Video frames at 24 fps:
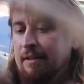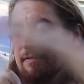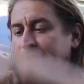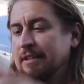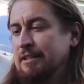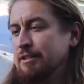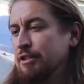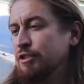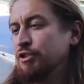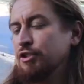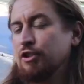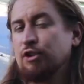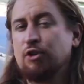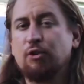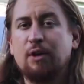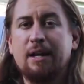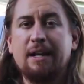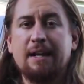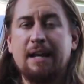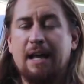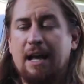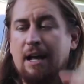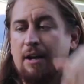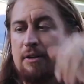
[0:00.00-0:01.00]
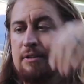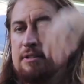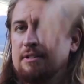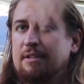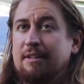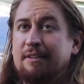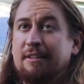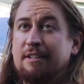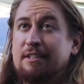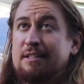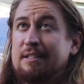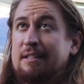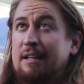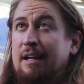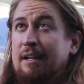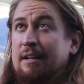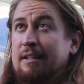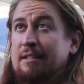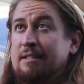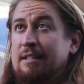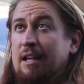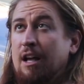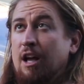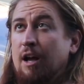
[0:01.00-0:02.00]
If this is the greenhouse, the sun
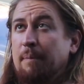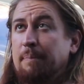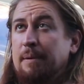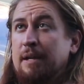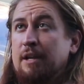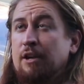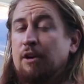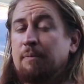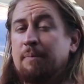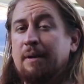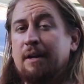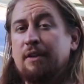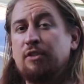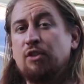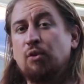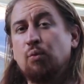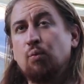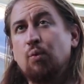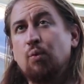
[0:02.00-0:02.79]
is up here, but in the